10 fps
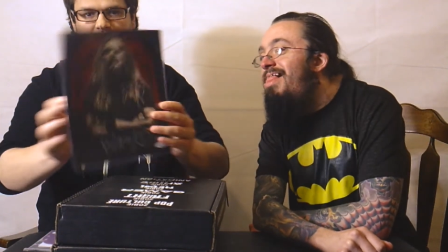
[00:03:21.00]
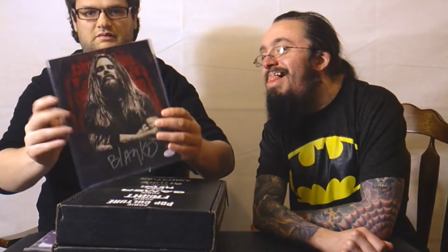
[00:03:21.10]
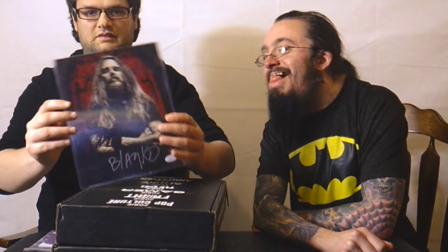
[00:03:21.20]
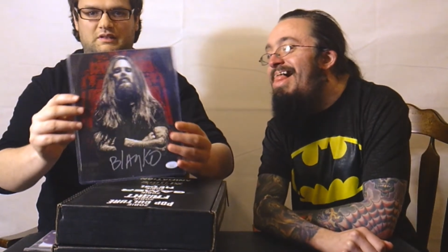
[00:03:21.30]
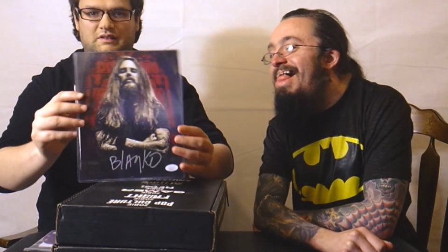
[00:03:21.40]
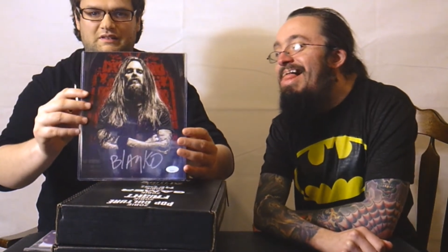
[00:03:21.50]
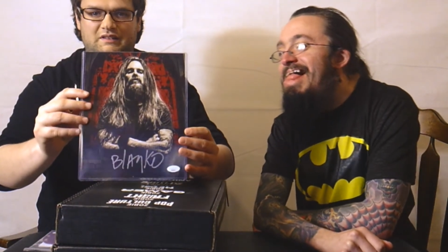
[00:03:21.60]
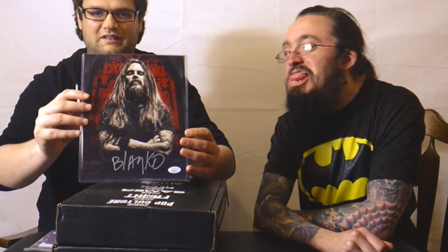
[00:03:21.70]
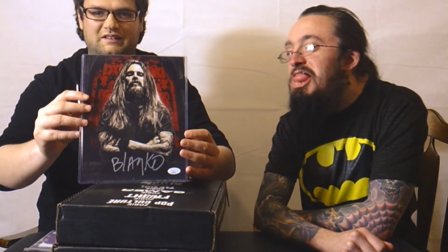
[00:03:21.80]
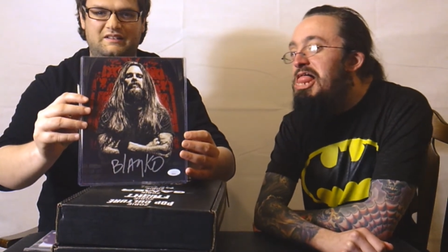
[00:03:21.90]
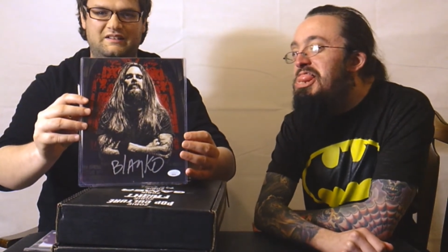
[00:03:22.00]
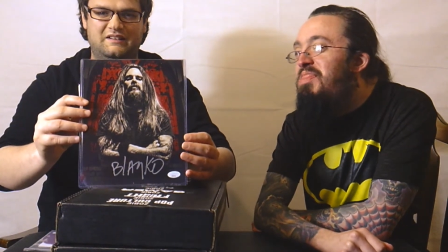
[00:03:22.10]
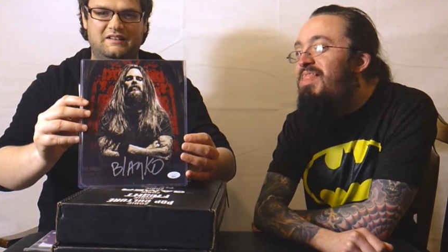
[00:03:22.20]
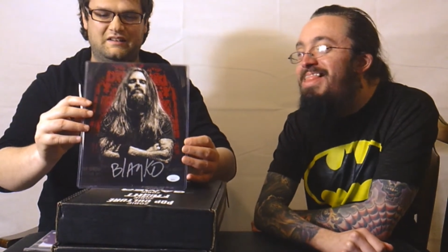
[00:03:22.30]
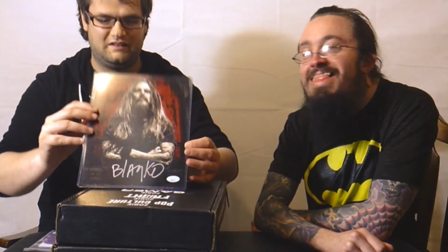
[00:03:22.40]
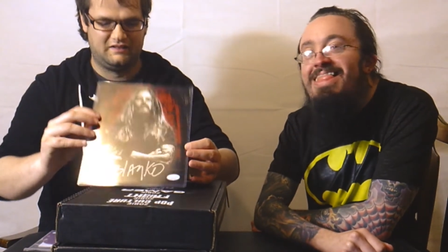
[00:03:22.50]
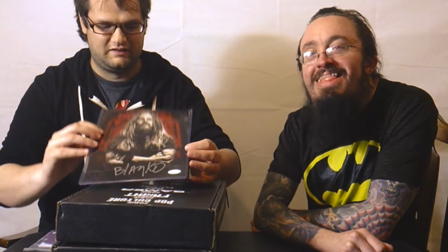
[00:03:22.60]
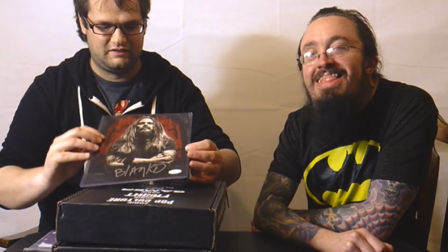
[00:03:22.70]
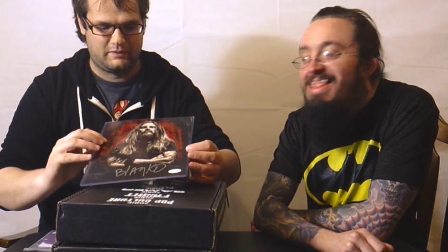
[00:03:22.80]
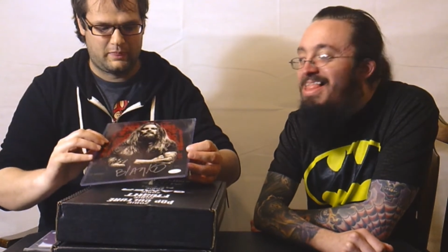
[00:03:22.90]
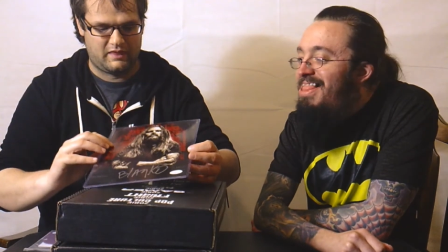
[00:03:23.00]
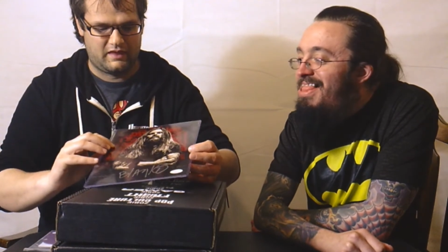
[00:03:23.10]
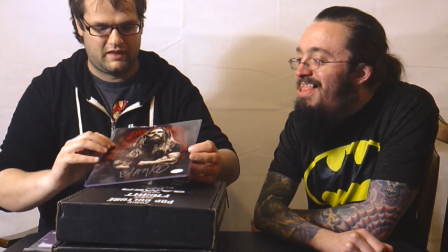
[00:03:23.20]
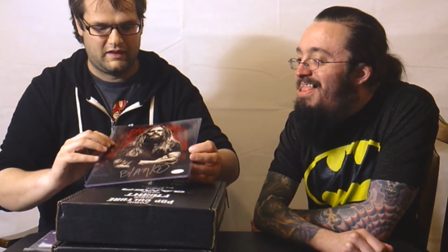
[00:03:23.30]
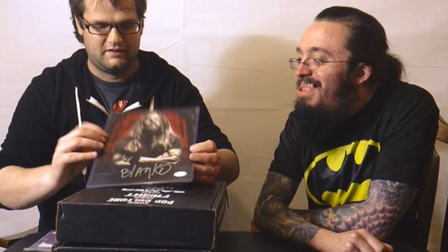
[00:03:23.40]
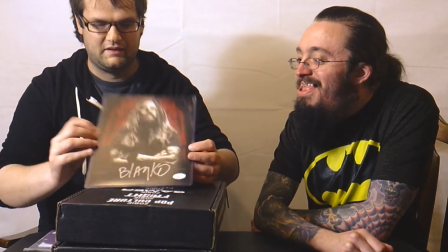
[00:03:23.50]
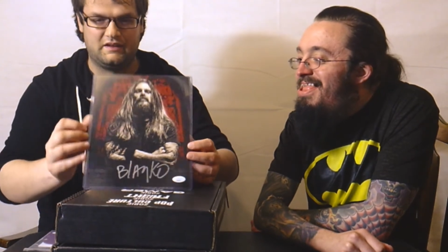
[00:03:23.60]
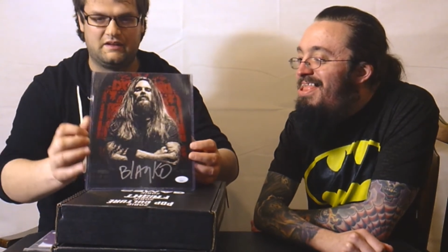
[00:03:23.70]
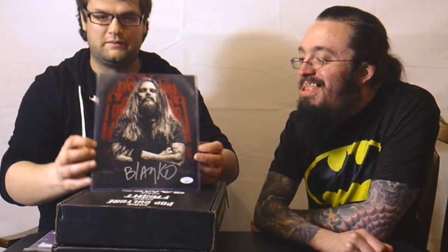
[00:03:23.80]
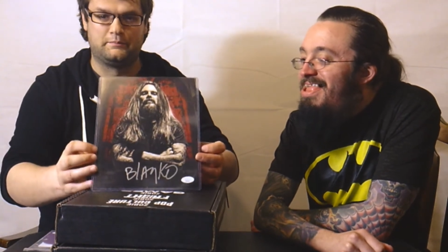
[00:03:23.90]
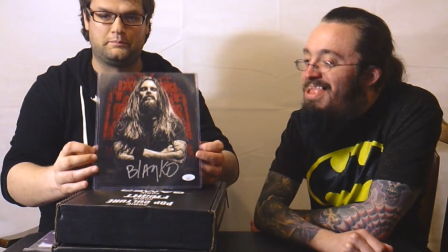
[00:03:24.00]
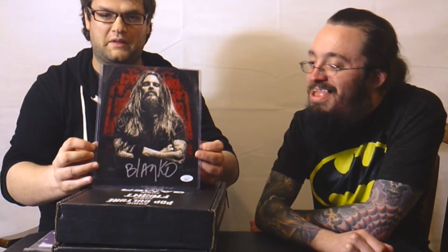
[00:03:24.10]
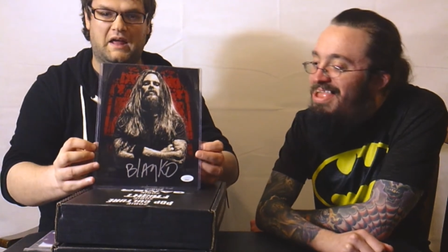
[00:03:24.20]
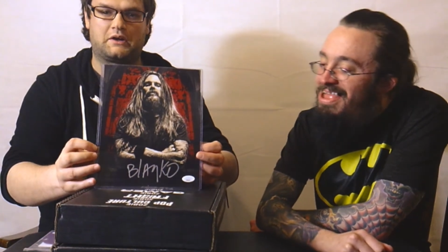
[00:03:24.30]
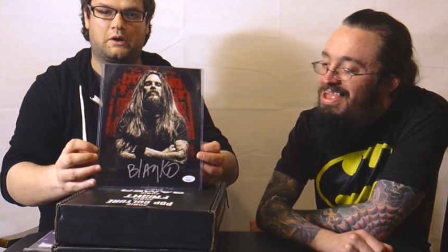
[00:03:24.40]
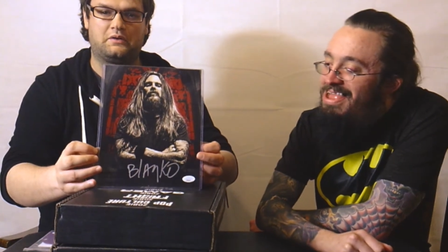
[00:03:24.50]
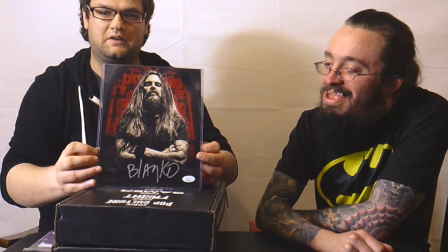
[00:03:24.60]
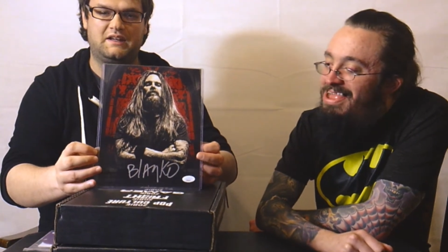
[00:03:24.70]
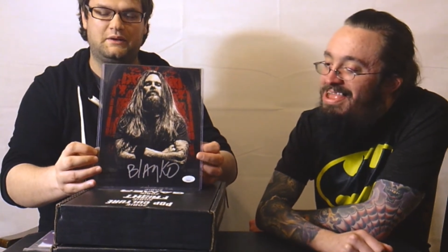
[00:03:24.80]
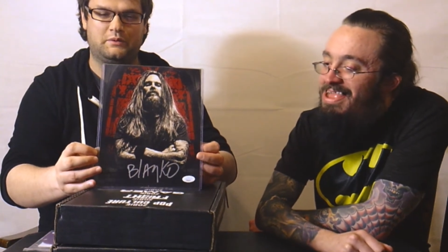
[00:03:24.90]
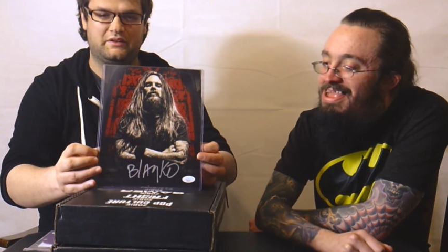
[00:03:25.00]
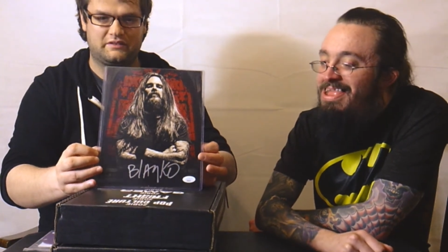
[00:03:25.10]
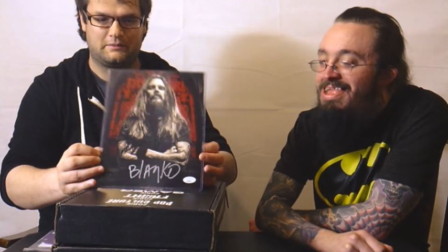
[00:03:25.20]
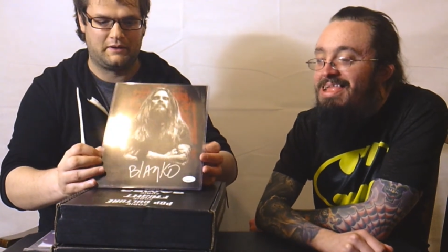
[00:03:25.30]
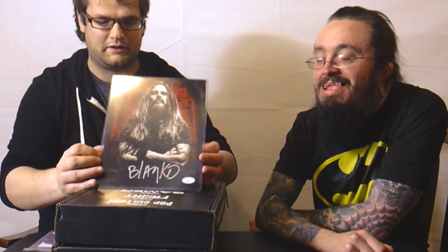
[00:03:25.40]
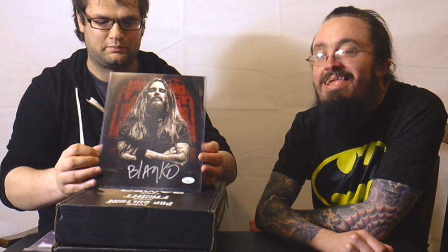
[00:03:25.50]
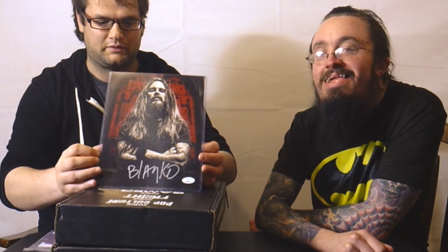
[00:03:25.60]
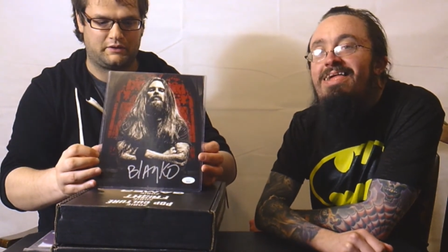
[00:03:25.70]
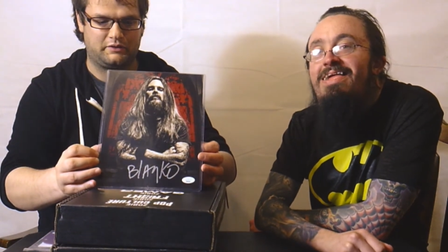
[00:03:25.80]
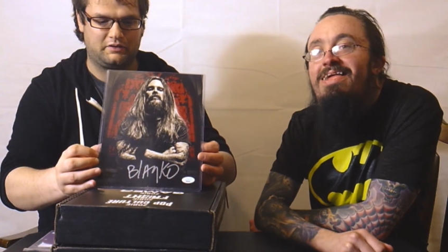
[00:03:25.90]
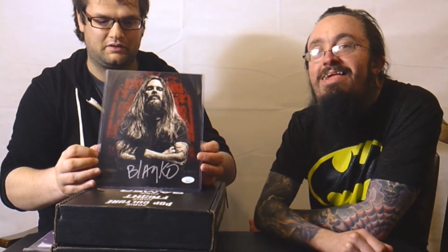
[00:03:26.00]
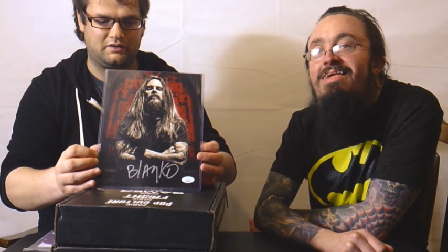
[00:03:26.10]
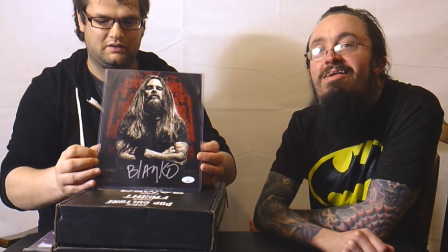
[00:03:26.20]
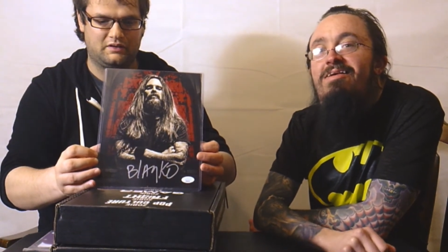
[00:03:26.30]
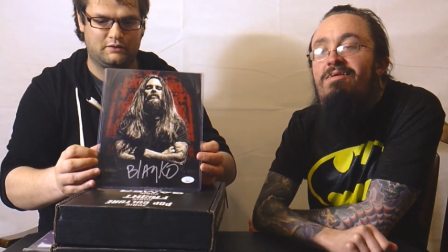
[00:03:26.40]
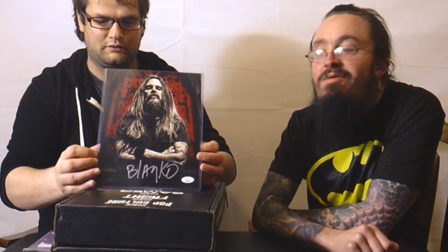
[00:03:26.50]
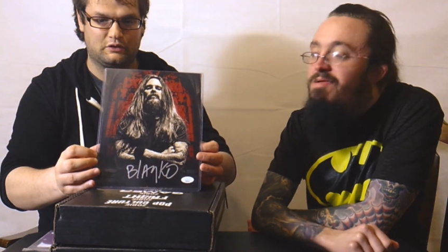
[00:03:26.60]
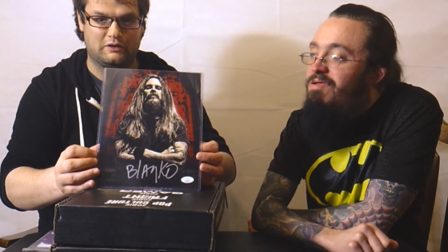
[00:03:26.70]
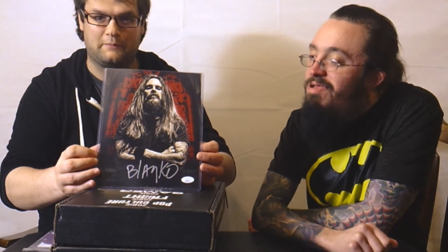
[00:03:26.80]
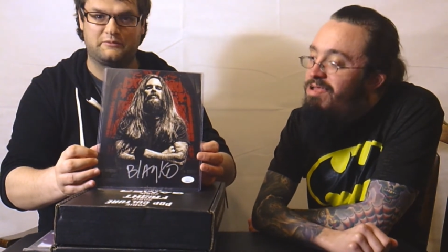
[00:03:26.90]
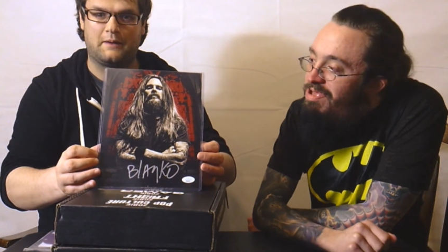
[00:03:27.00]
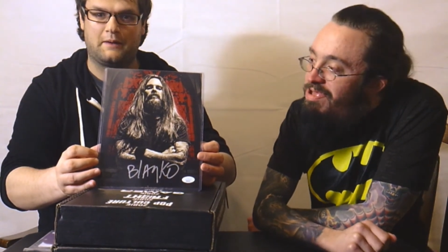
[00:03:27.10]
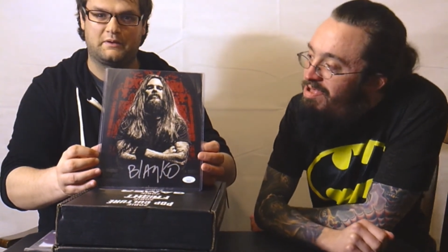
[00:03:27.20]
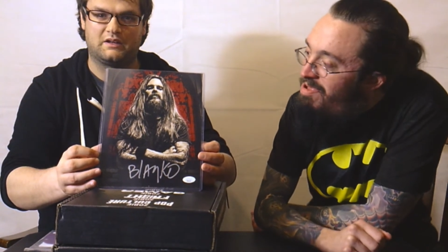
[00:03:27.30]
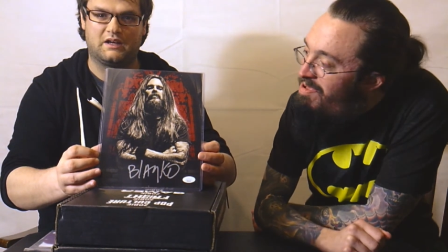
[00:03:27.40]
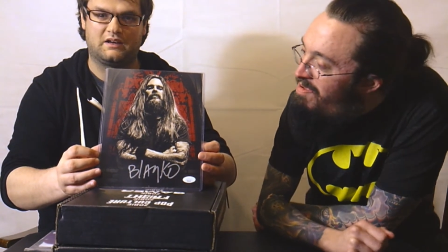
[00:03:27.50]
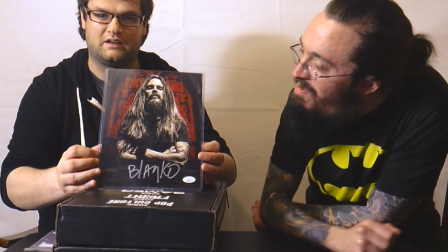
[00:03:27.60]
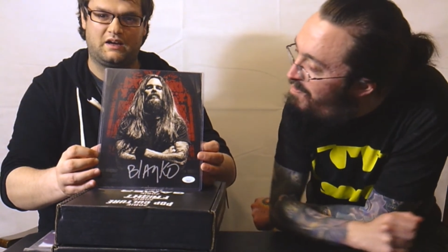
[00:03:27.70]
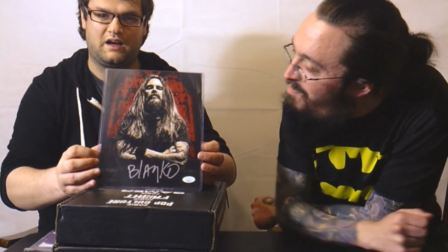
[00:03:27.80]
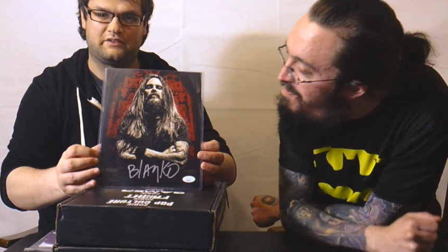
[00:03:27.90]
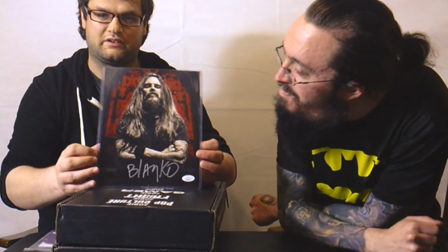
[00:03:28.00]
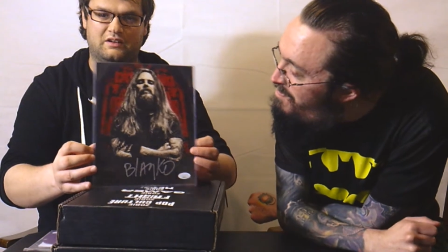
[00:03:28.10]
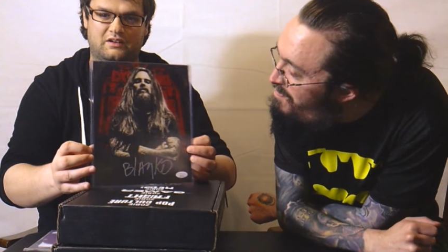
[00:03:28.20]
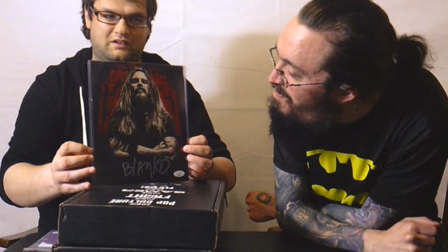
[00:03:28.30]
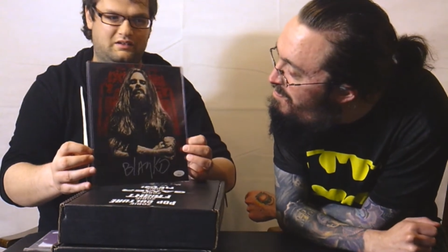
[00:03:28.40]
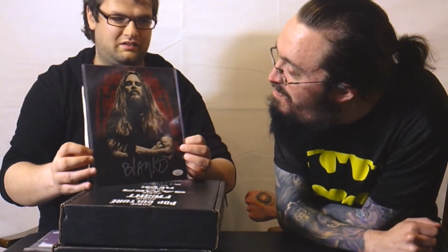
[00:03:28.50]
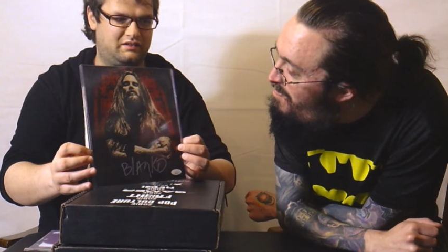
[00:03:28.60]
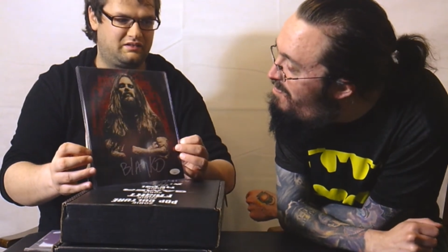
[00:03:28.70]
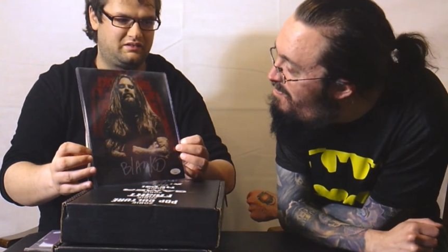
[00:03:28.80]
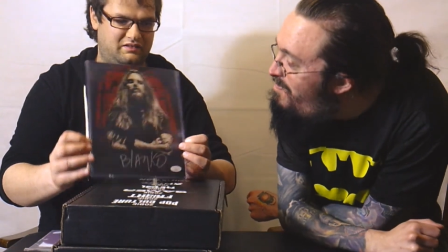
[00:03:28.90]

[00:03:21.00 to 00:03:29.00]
Speaker 1: That's awesome.
Speaker 2: The Blasko, he was the bass player for Rob Zombie and uh, Ozzy. Mm-hmm.